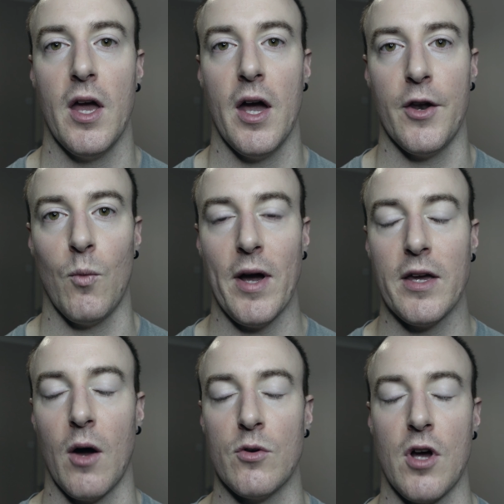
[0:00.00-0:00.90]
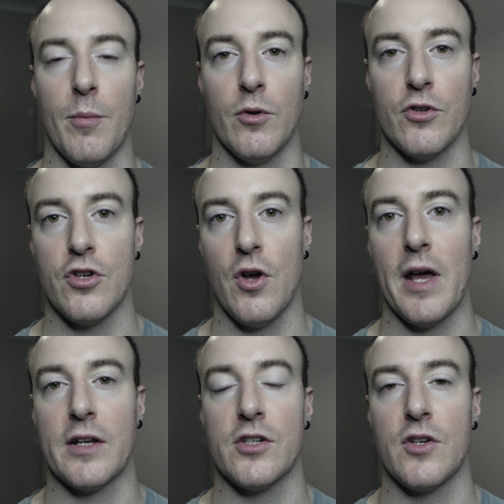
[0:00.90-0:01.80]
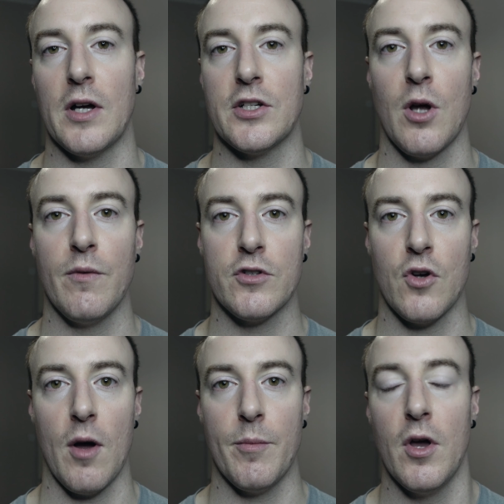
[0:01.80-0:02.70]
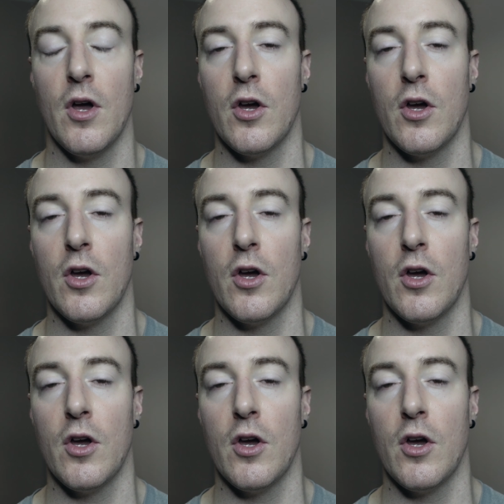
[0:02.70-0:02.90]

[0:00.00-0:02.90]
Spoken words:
and the weight goes up on certain exercises over time,